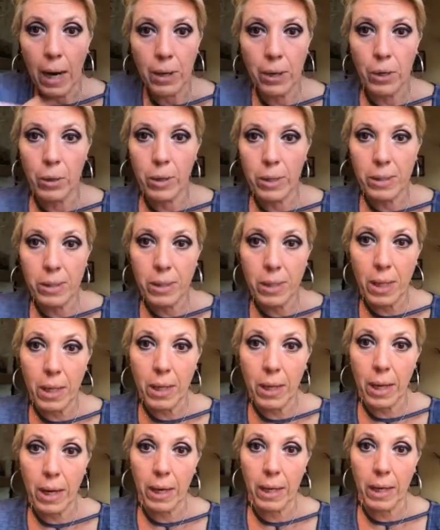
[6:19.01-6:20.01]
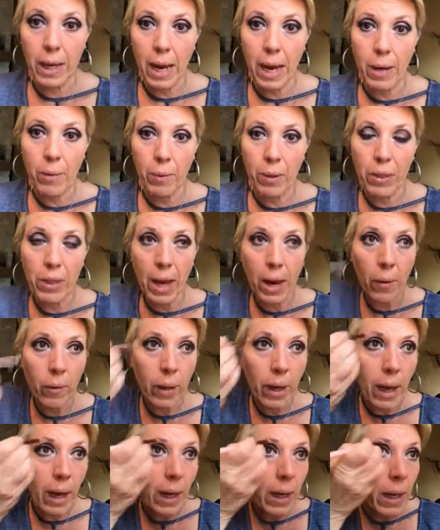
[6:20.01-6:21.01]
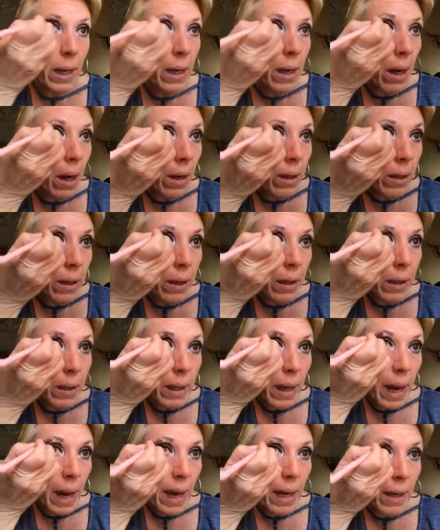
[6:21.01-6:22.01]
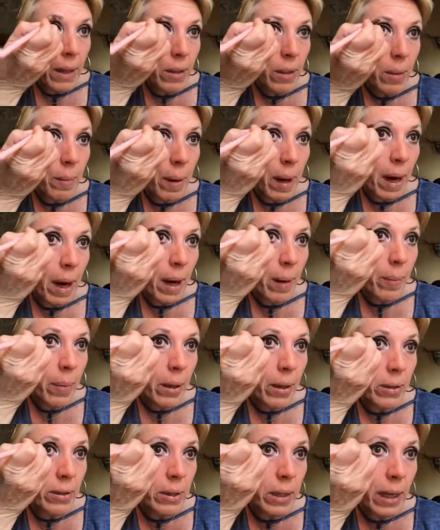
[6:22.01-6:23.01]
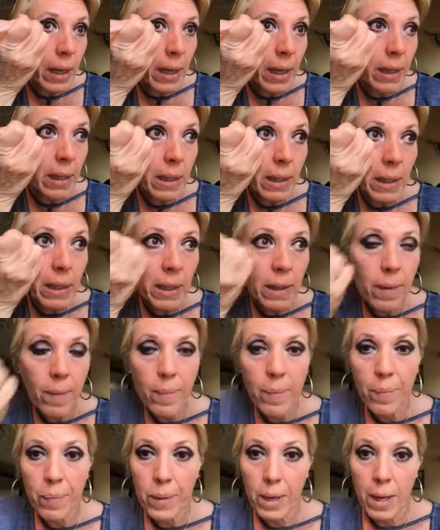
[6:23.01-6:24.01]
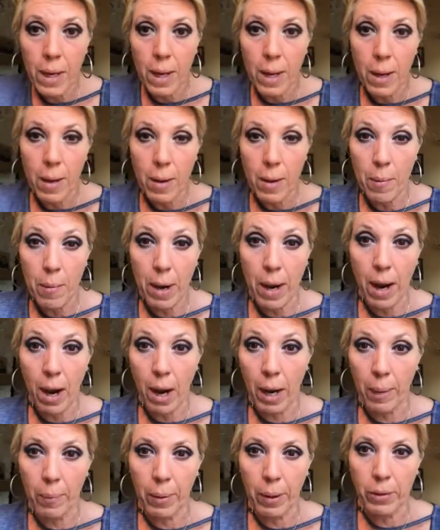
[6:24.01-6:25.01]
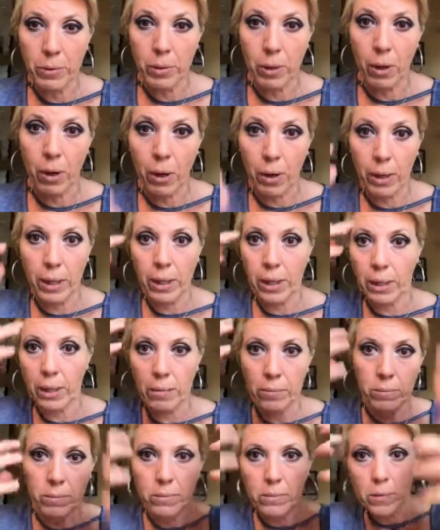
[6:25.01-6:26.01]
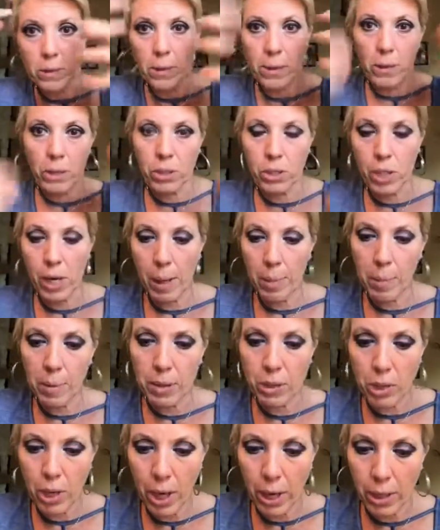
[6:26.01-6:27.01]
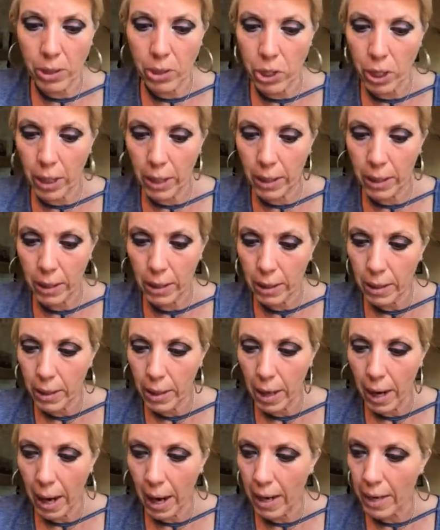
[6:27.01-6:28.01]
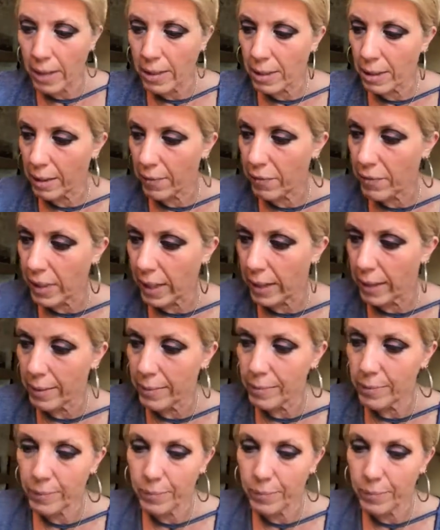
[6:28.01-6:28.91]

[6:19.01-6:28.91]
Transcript: And you can see that again, without any color added to my eyebrows yet, my eyebrows are already, the shape is changing and it's lifting.